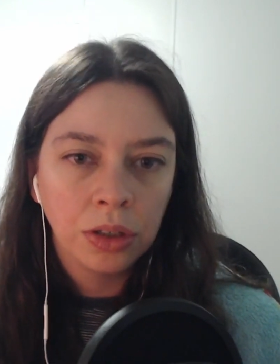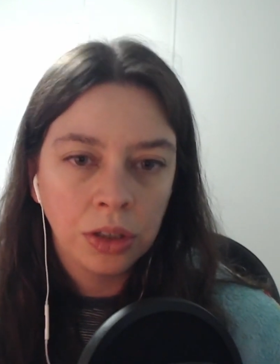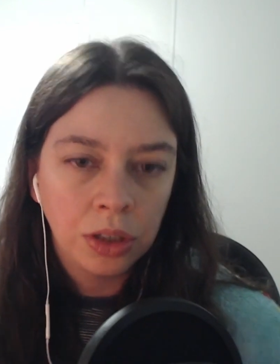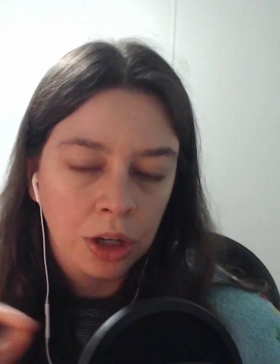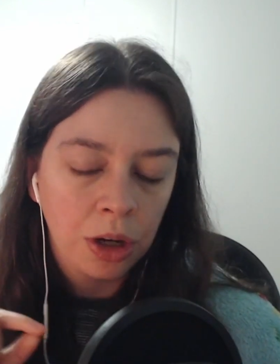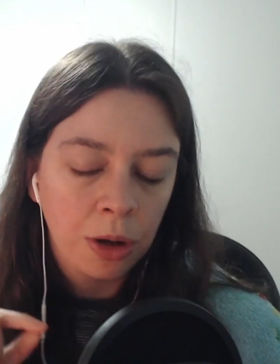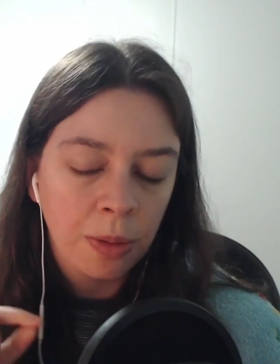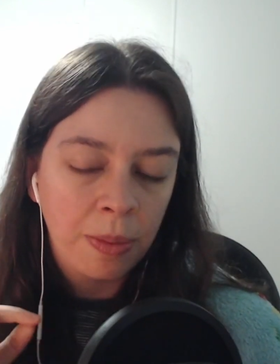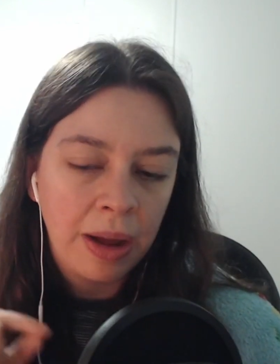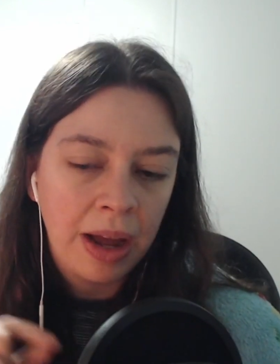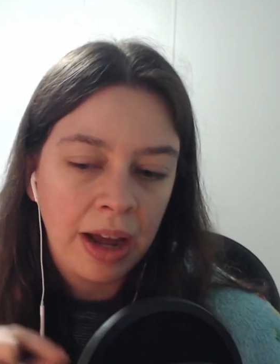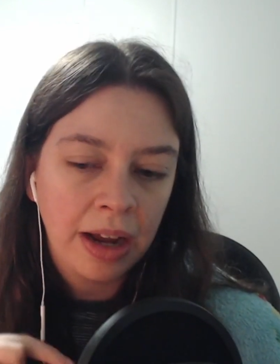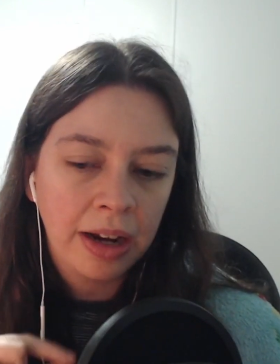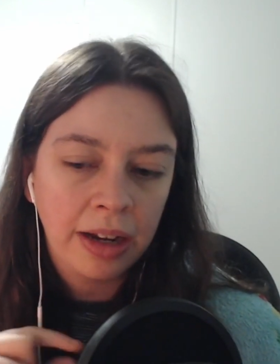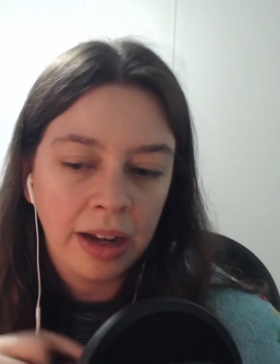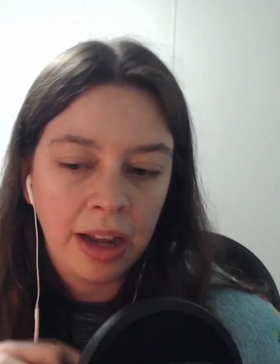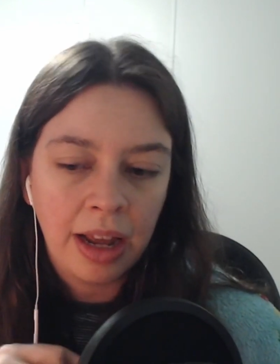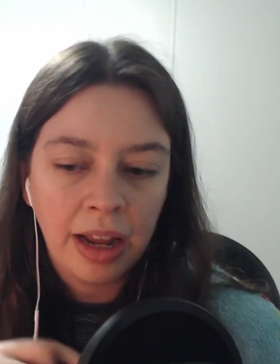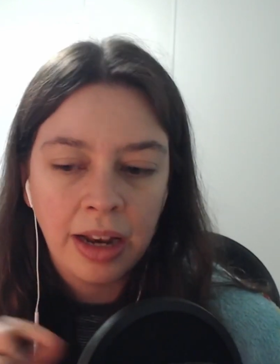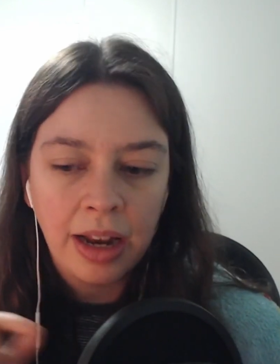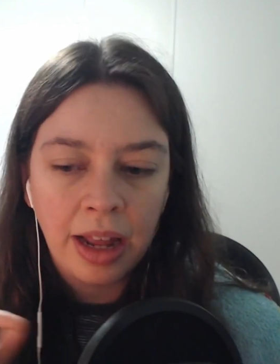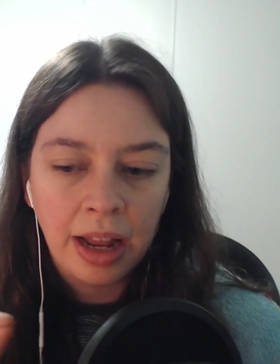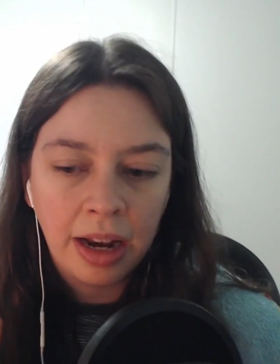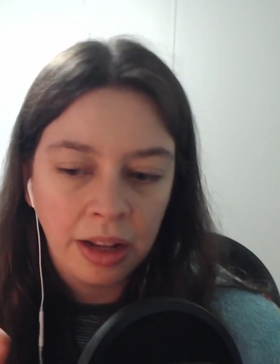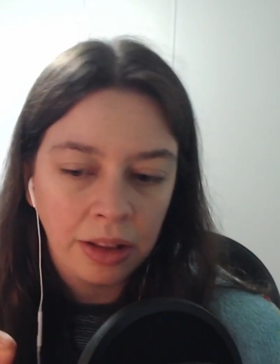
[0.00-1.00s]
go back
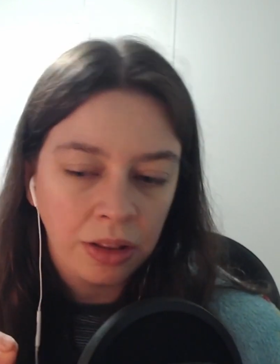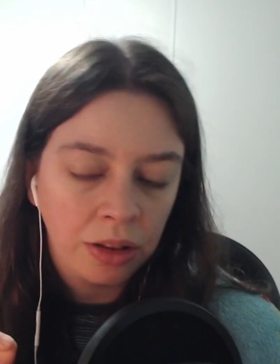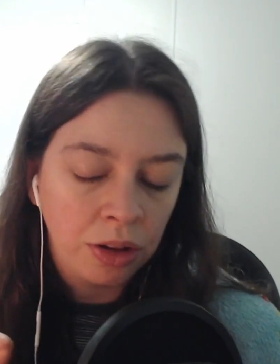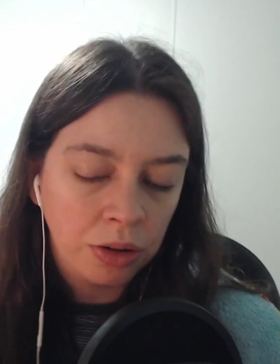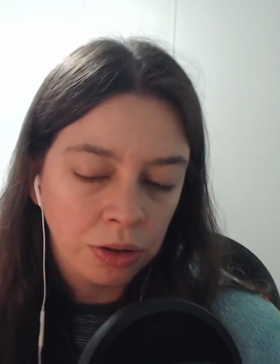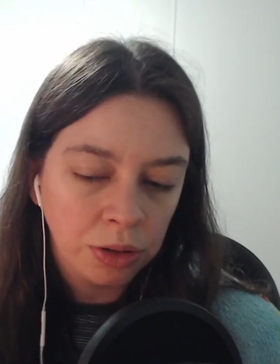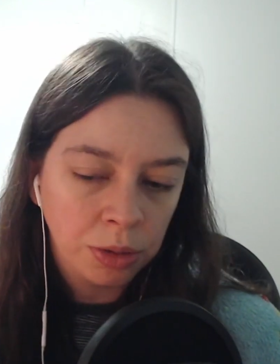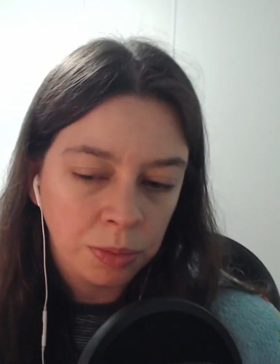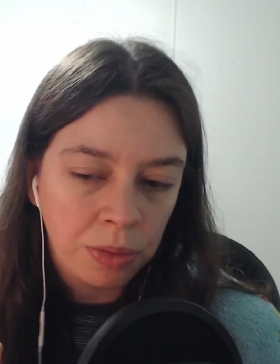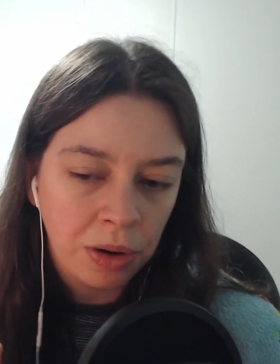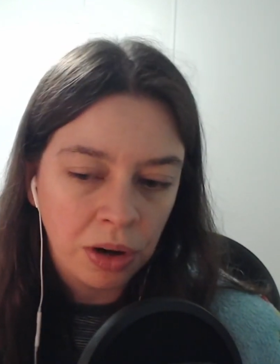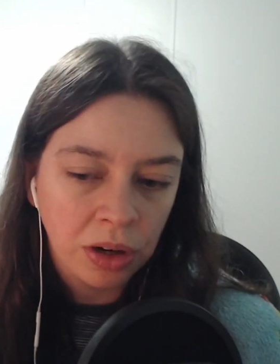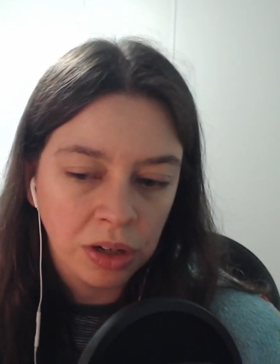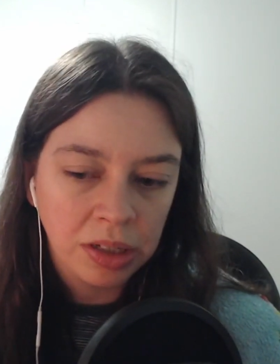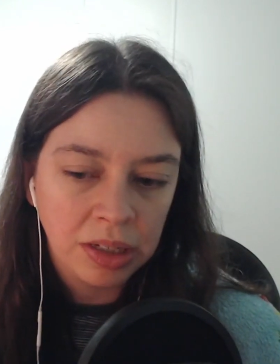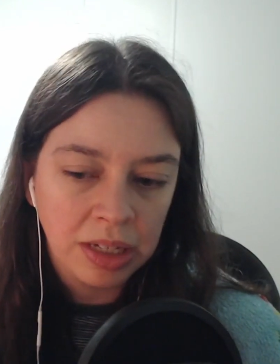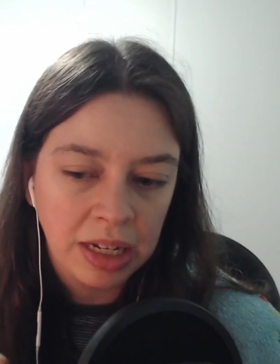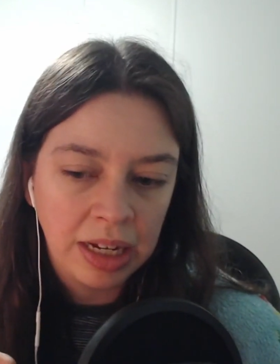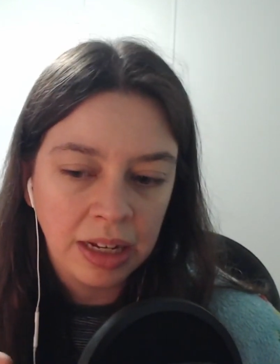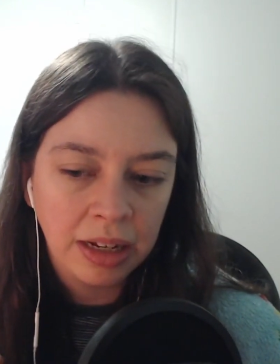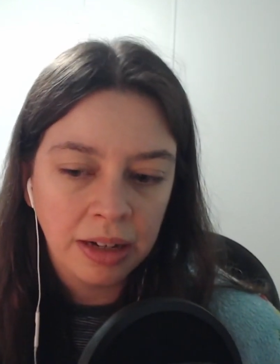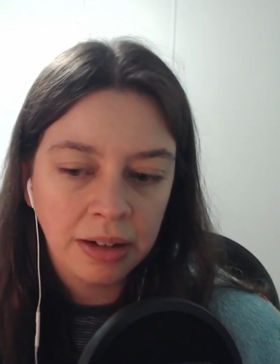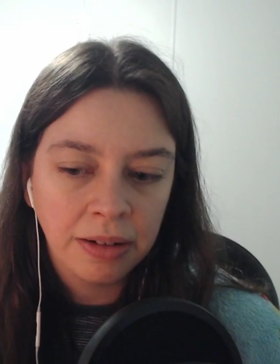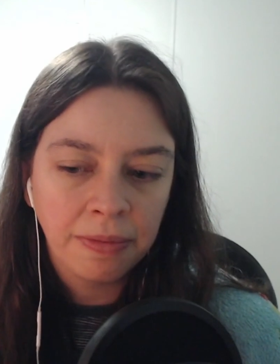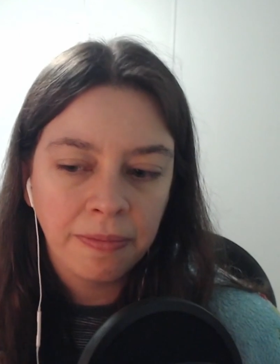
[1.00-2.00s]
and edit those parts
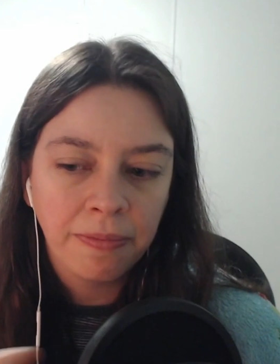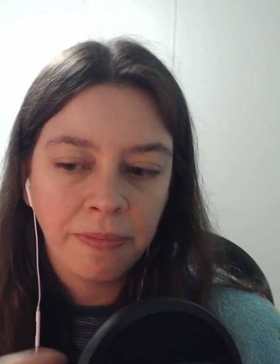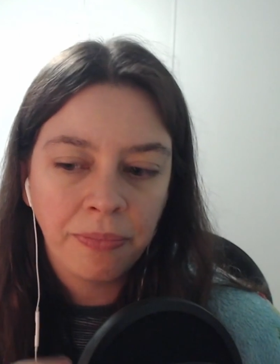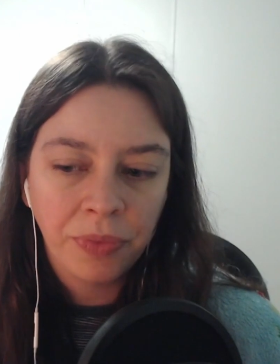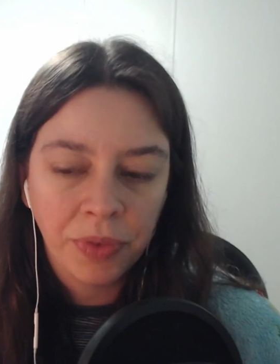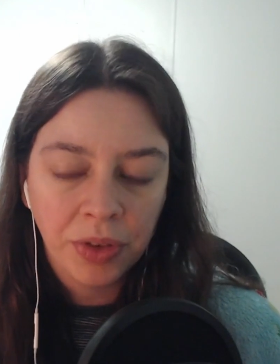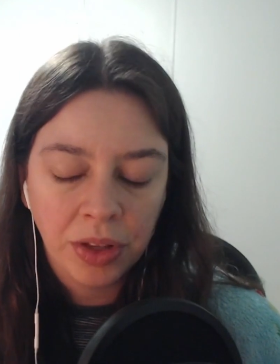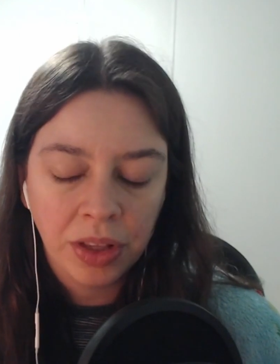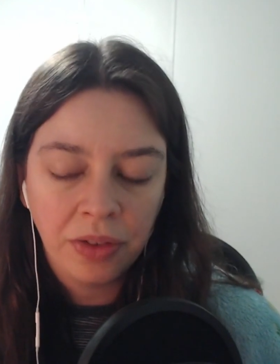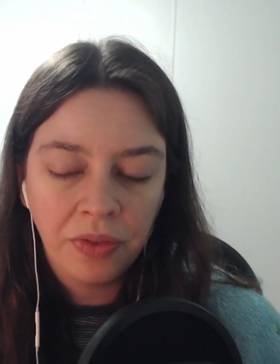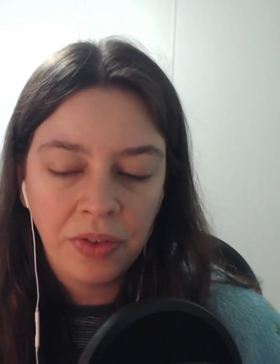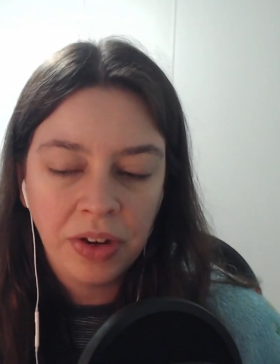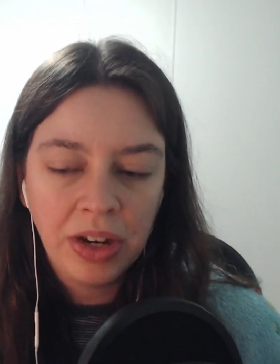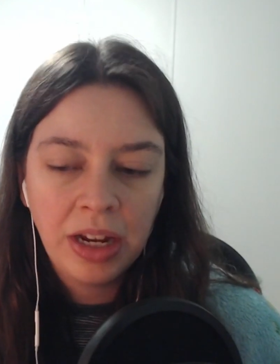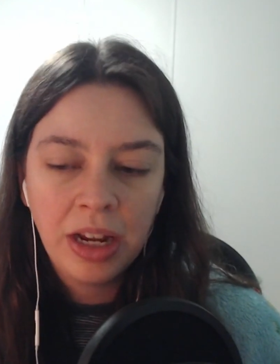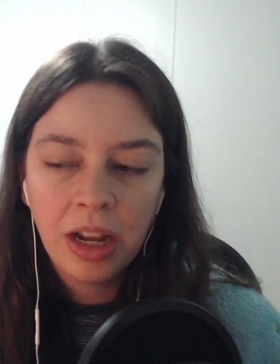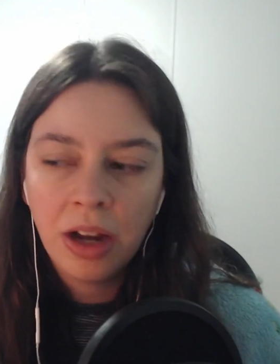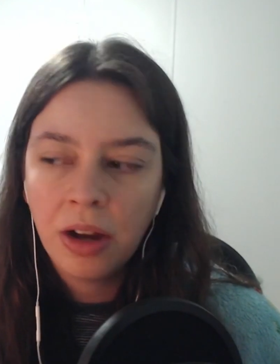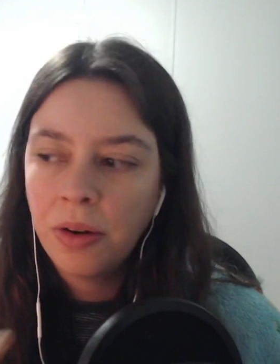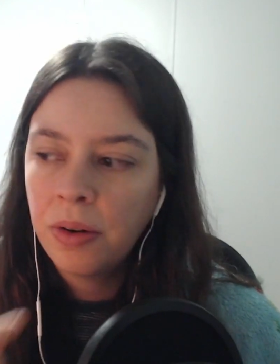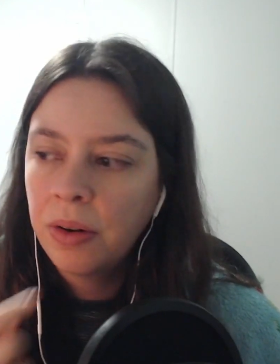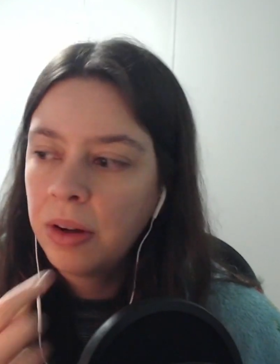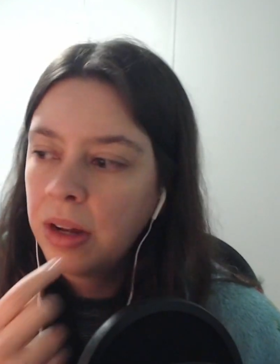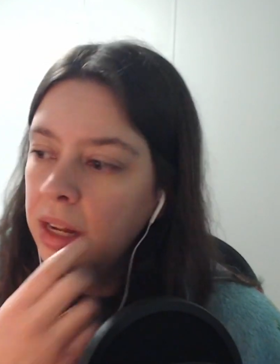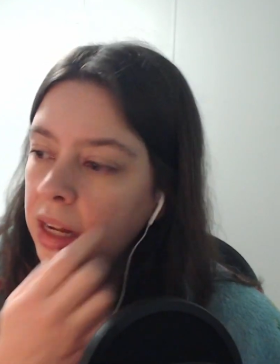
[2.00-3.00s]
in to the
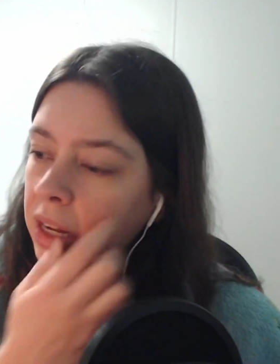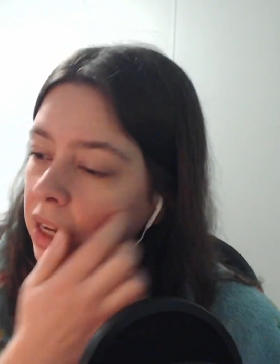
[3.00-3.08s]
video.